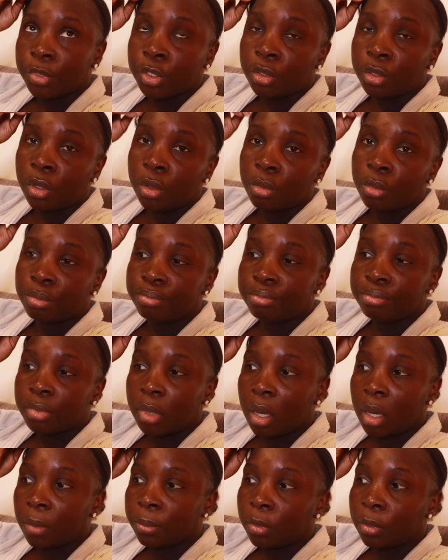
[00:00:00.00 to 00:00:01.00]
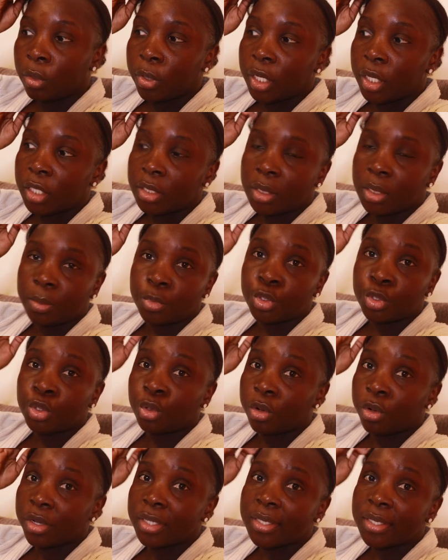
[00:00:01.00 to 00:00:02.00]
you know uploading some
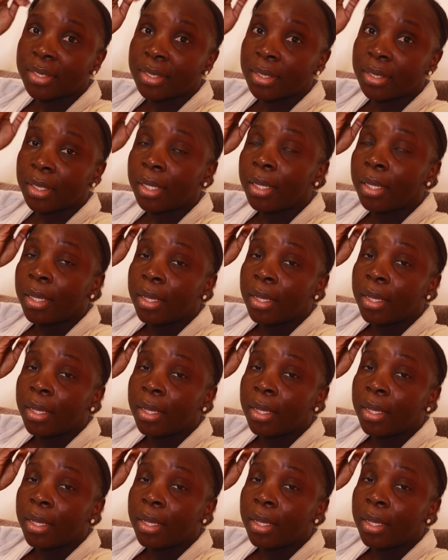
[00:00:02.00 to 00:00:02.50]
shorts